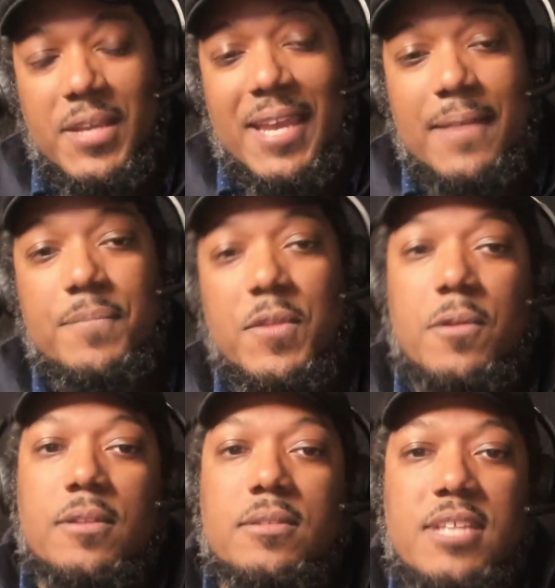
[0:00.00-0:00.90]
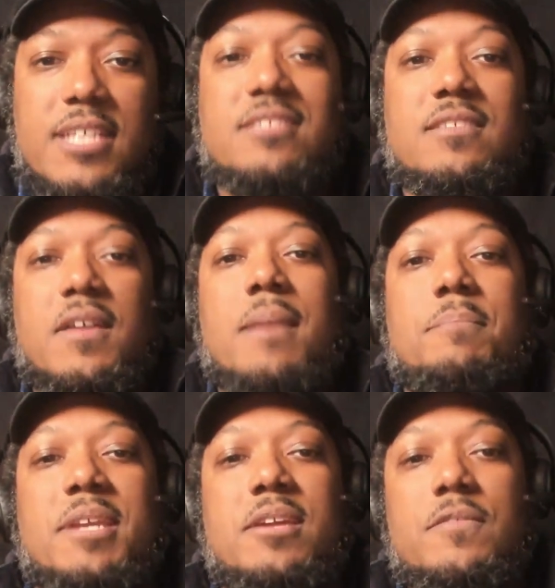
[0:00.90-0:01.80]
Okay, there are tons of
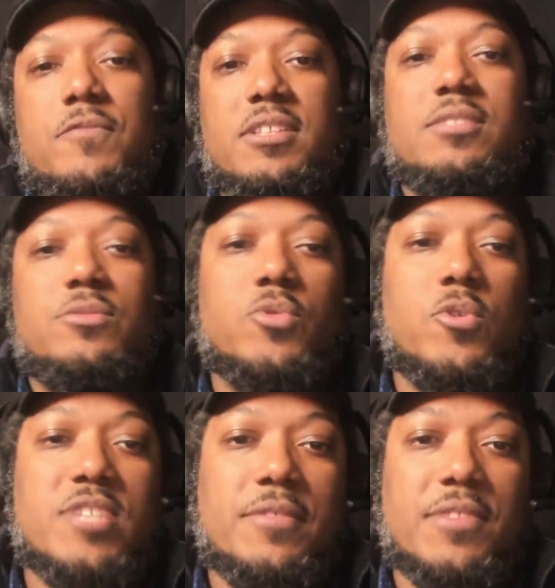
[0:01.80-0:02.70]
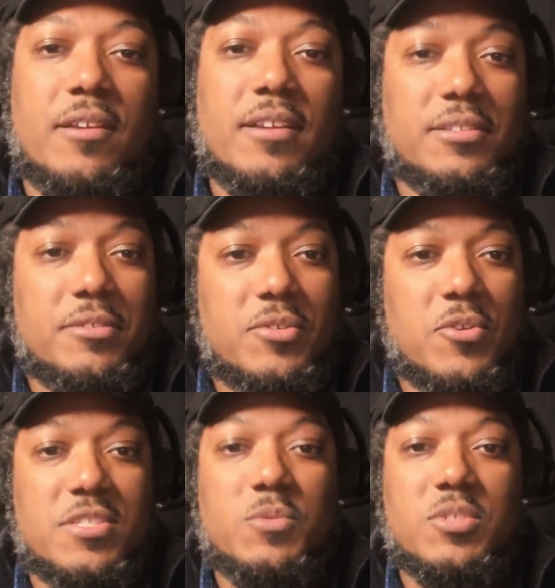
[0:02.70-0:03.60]
beginner-friendly tutorials out there, including
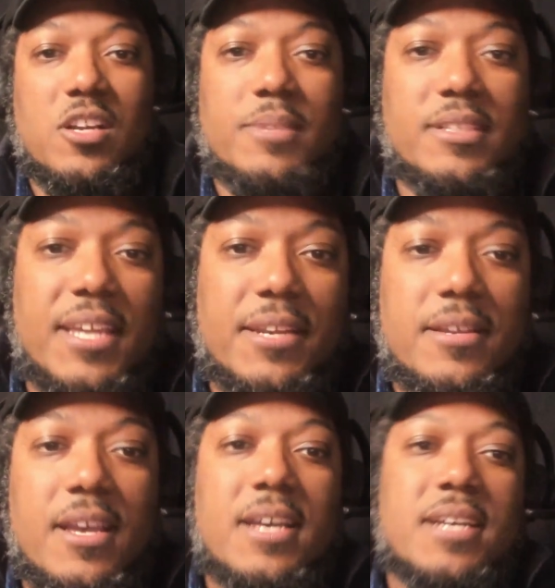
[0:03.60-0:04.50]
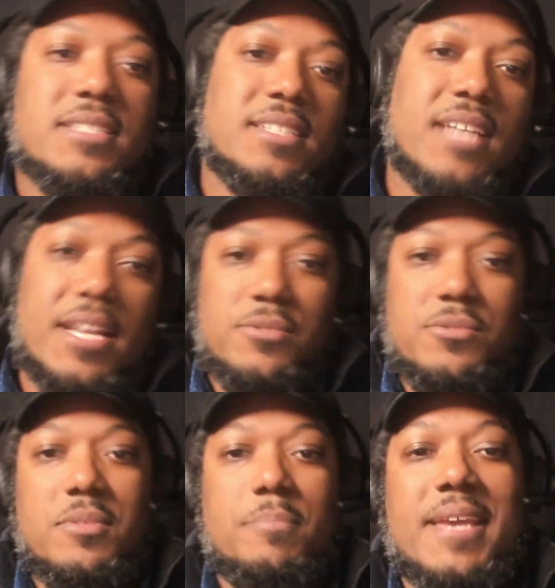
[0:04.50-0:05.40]
courses we'll talk about later, to guide you
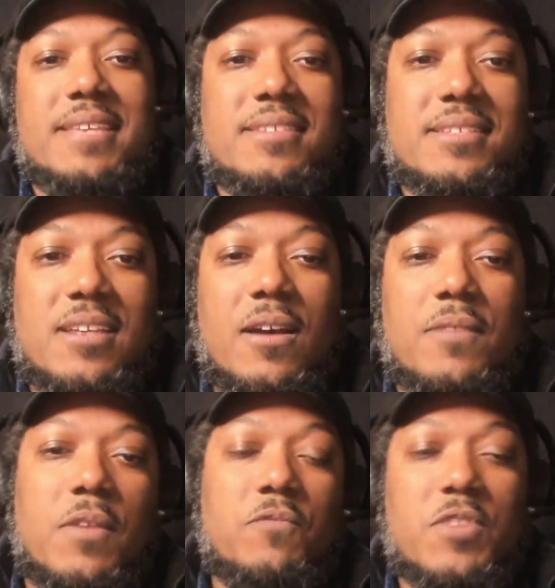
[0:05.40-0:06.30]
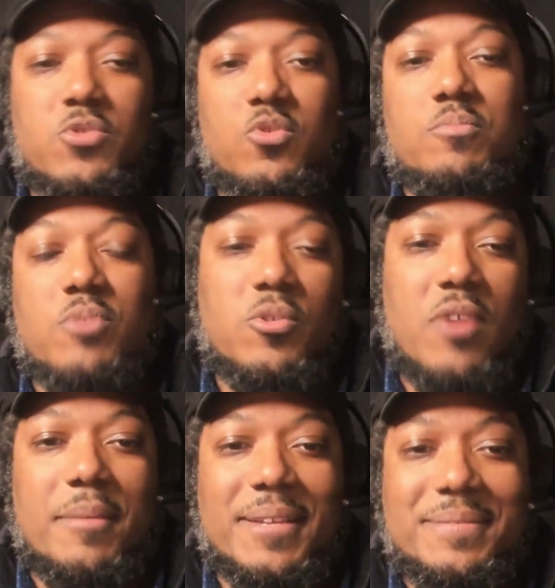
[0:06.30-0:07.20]
through the basics of visual
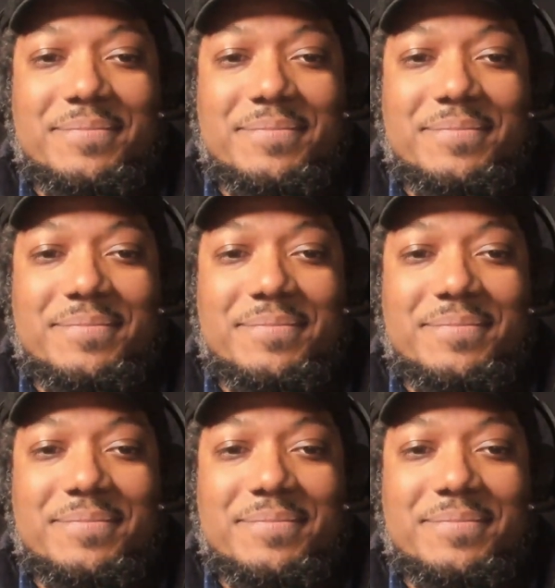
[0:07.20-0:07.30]
programming.